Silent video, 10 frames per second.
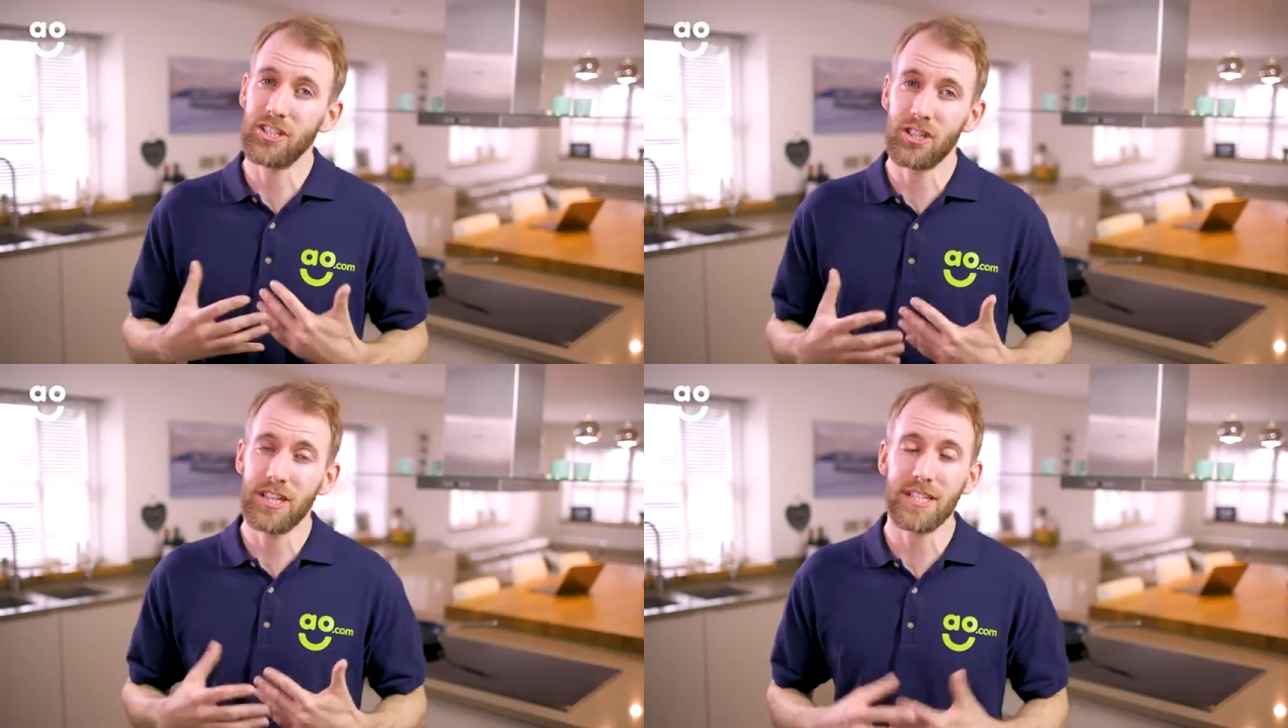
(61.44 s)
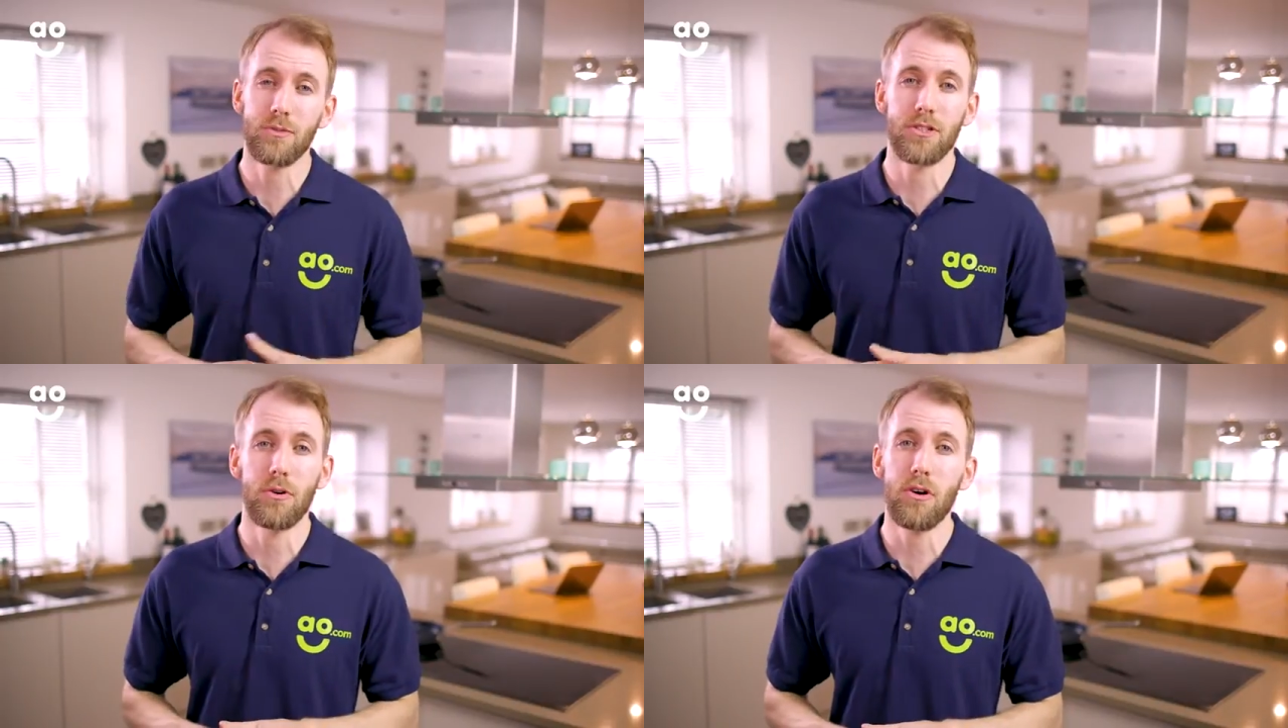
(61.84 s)
engineers
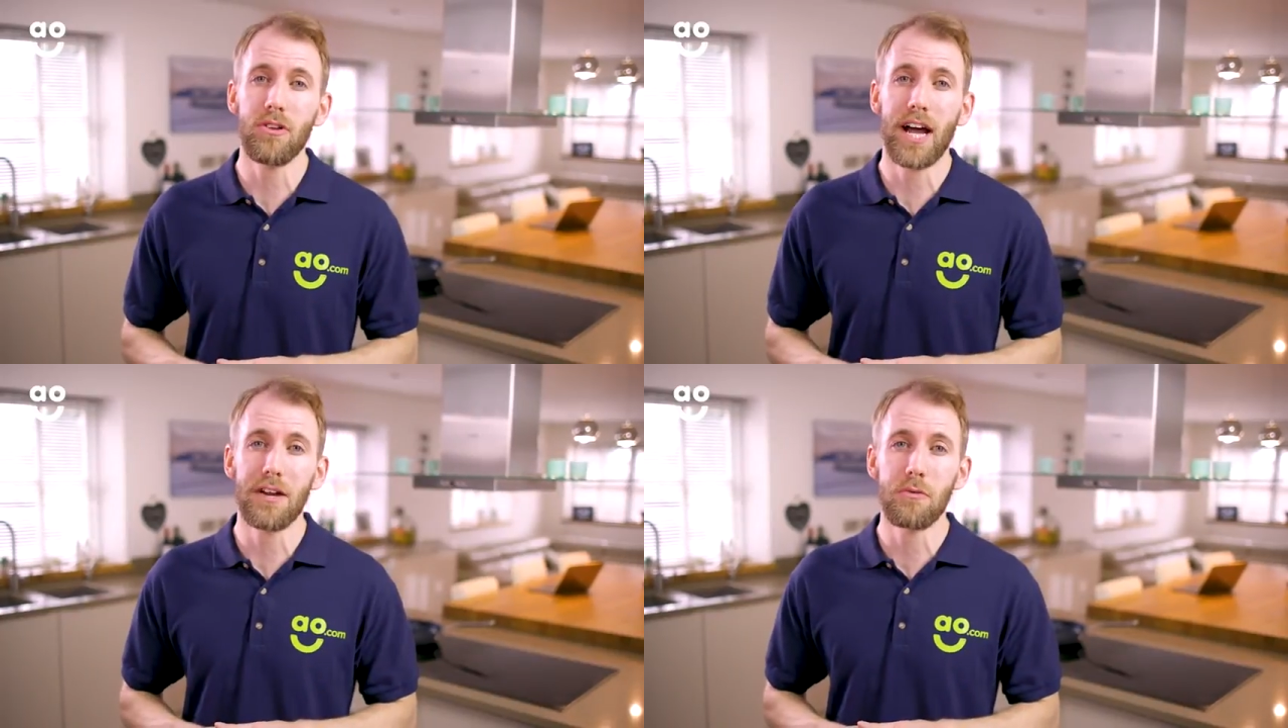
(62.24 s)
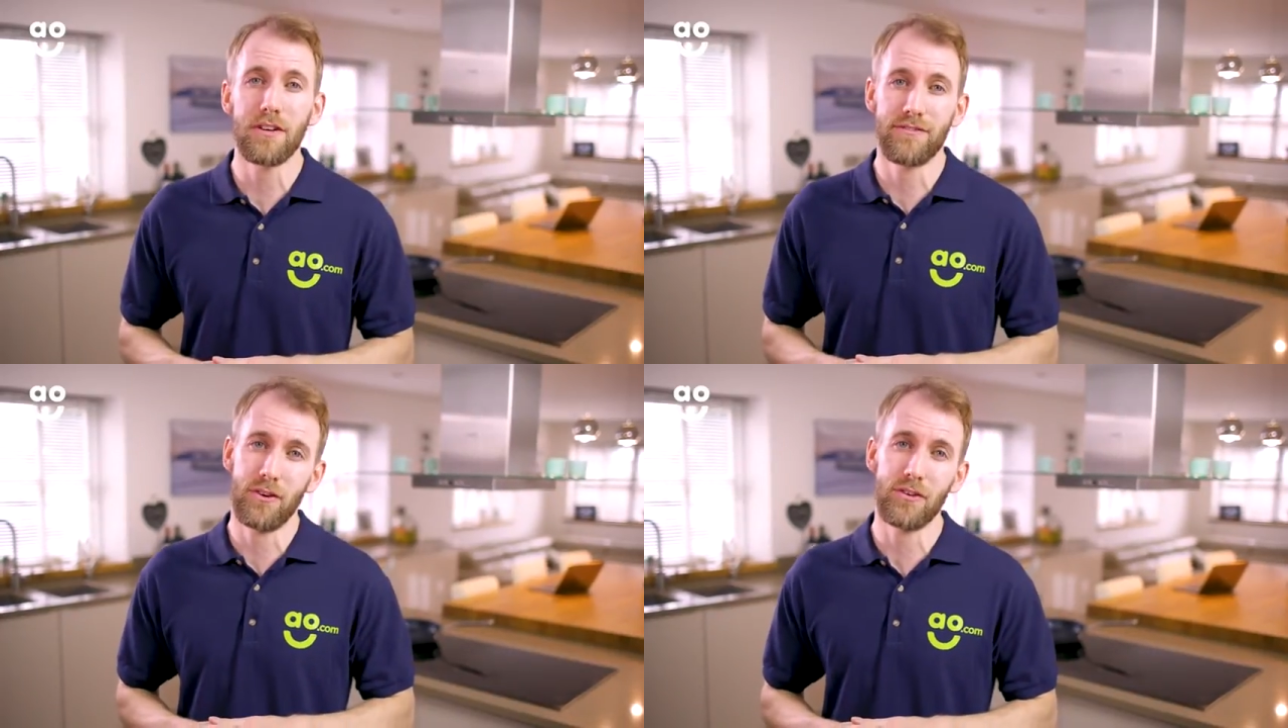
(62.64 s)
will do all the hard
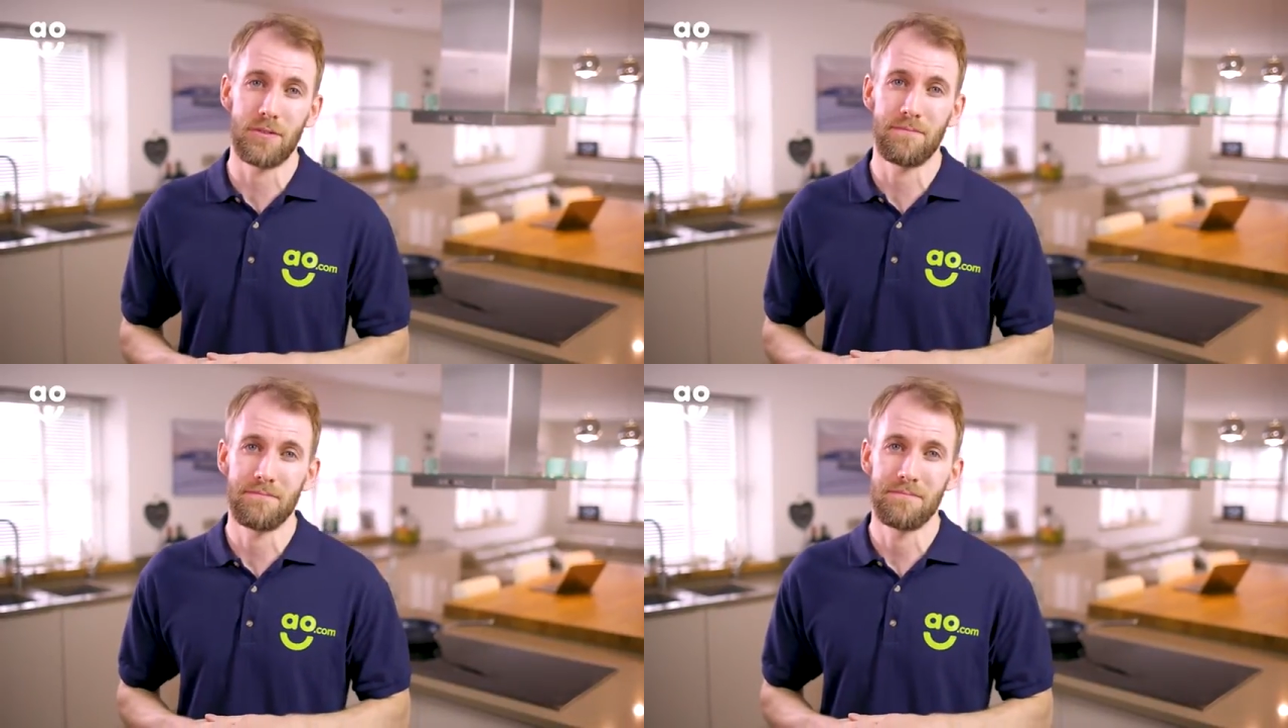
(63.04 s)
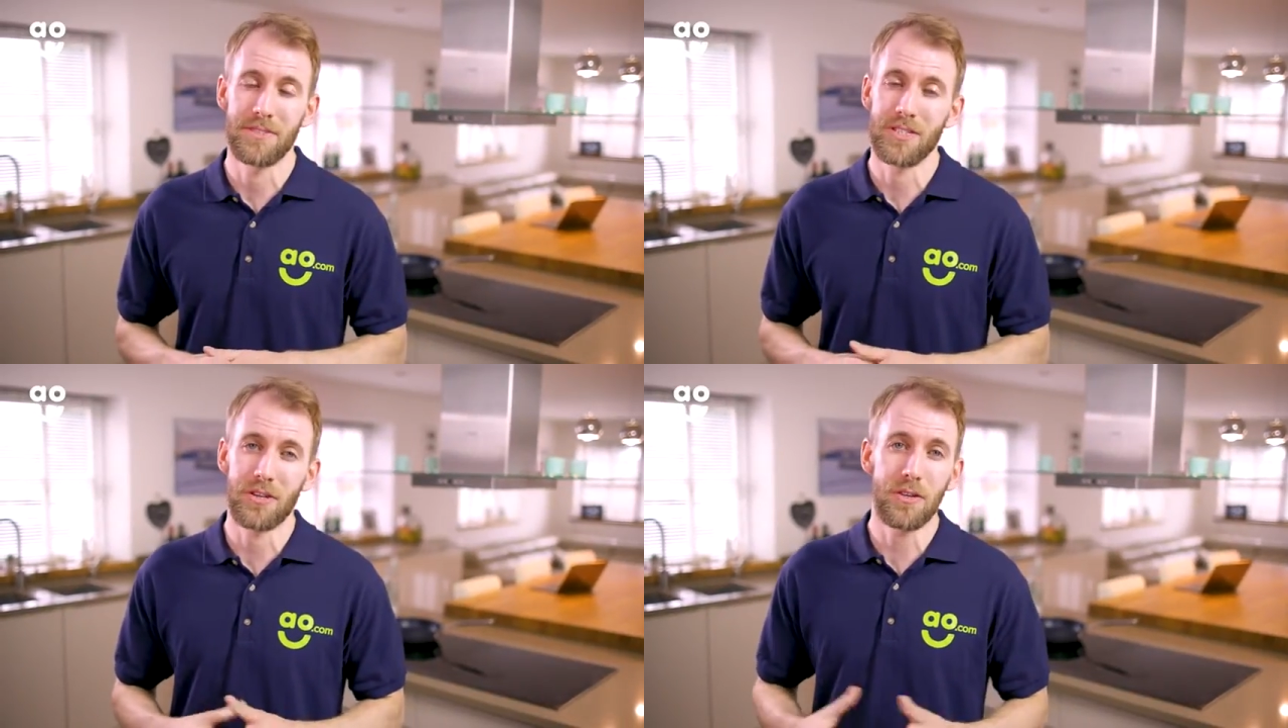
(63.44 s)
work for you,
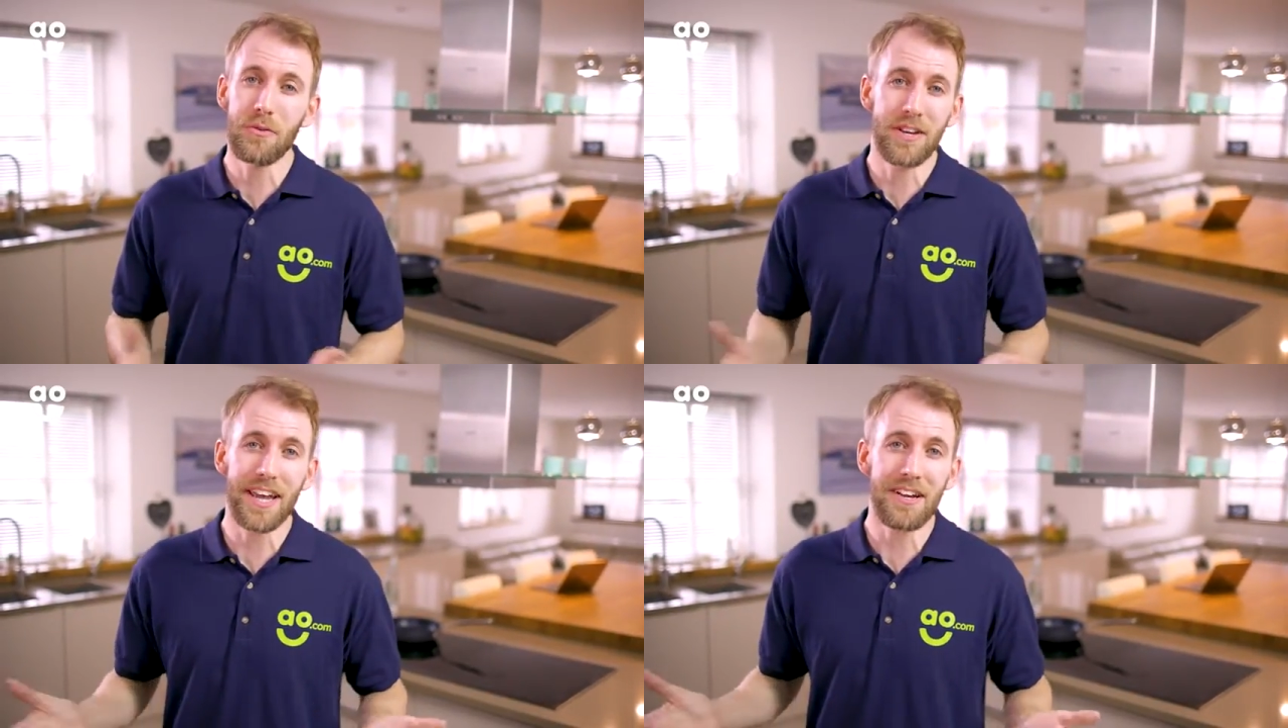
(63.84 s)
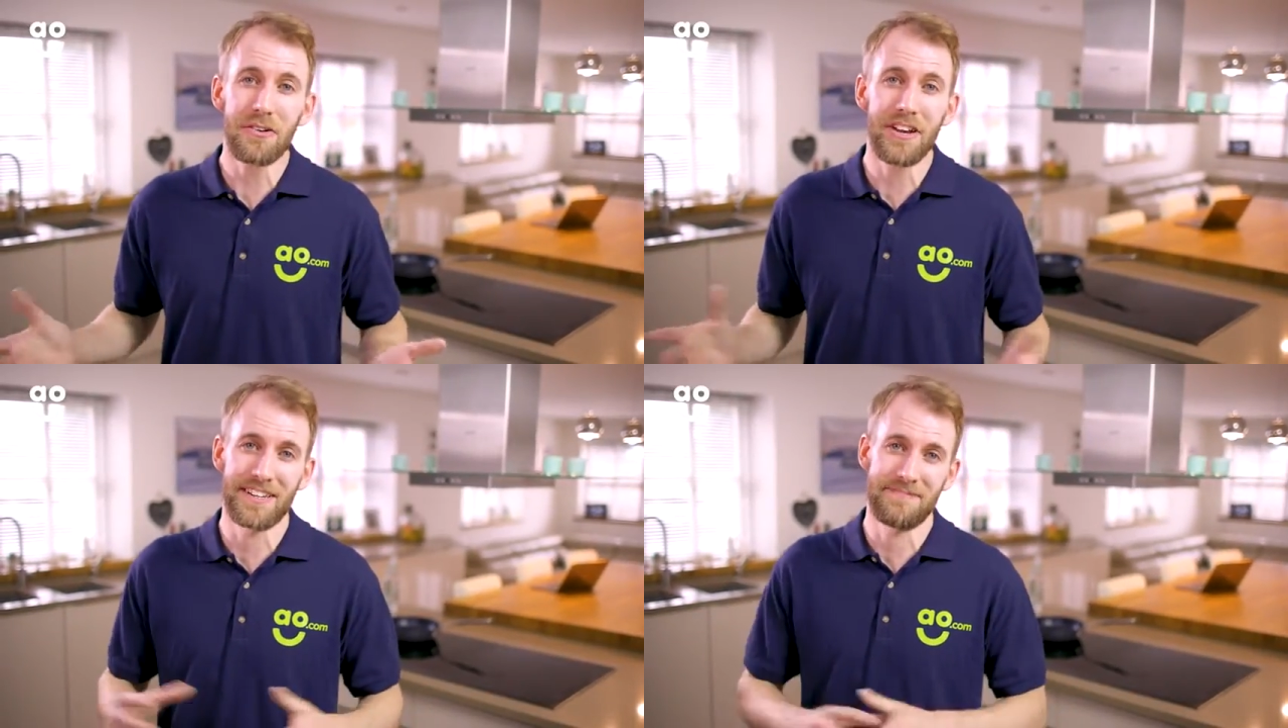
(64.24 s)
so you can get
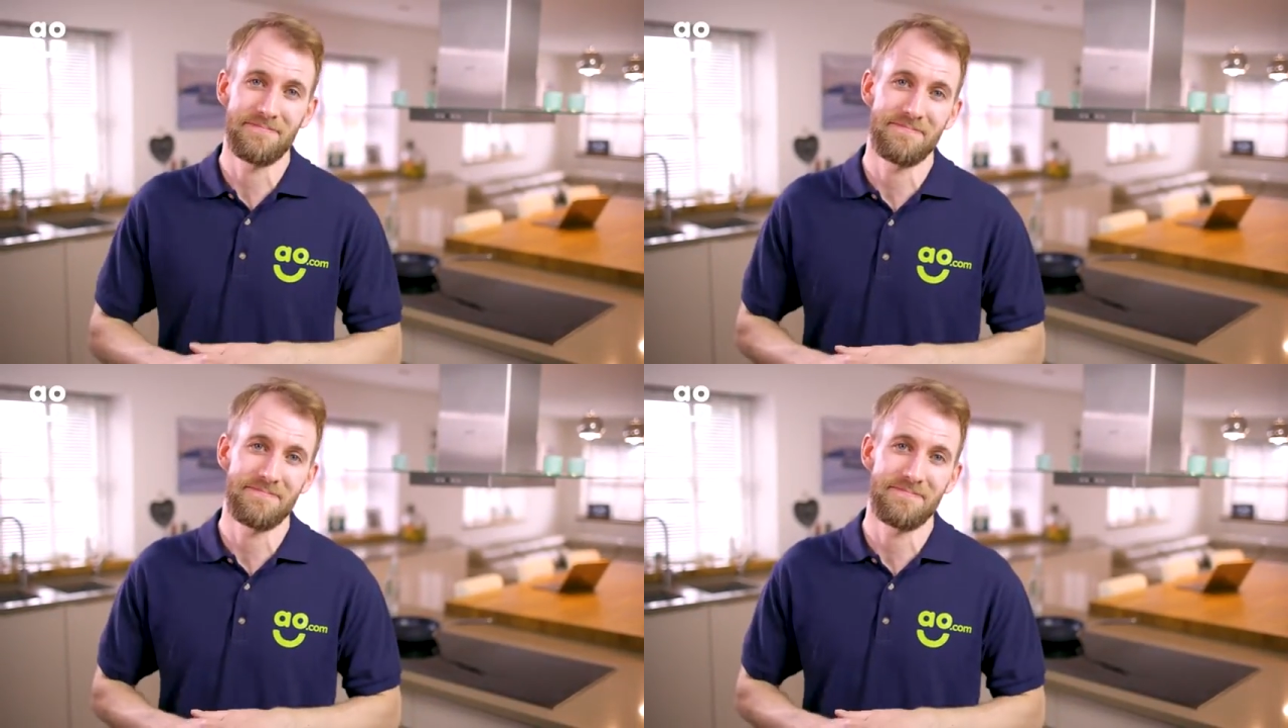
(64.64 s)
cooking.